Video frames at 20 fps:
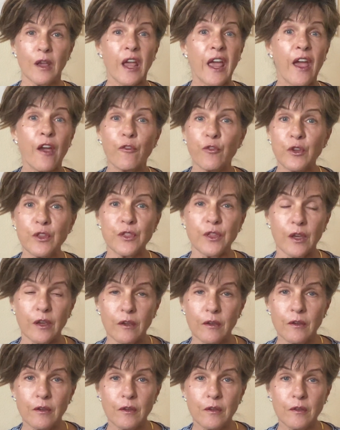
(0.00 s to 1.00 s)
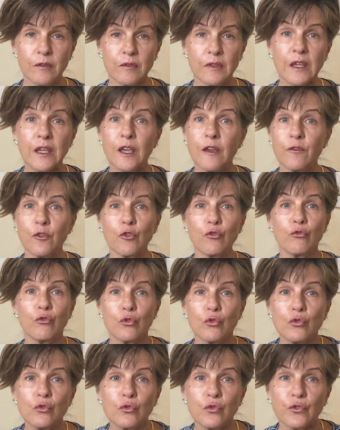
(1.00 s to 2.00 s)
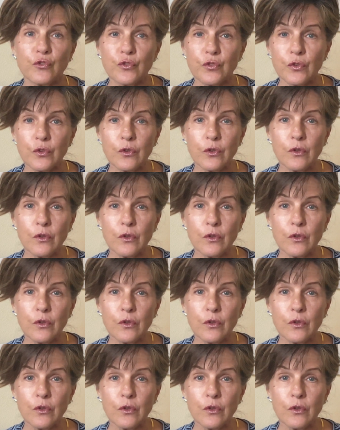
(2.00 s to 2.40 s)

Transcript: Everything. They give you rules.